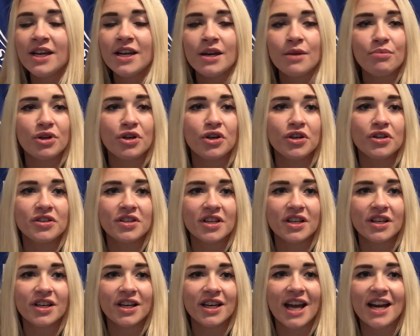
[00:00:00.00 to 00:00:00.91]
because
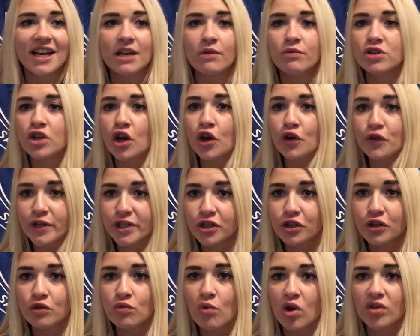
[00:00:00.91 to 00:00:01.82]
again, it was only
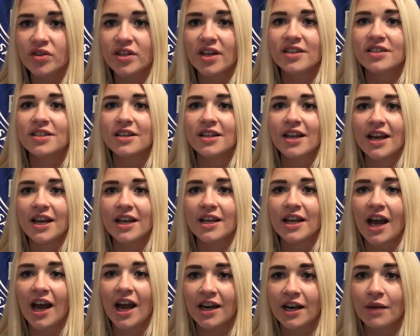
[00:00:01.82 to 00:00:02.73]
2-1 yesterday,
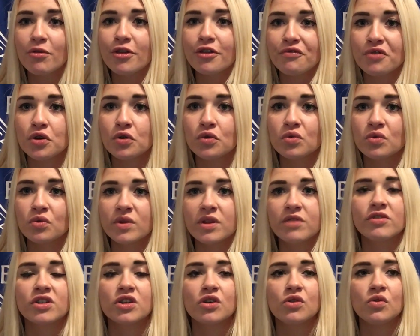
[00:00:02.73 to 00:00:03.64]
and I'm thrilled with the
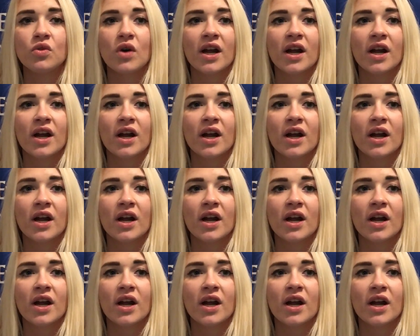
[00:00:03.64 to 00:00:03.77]
result.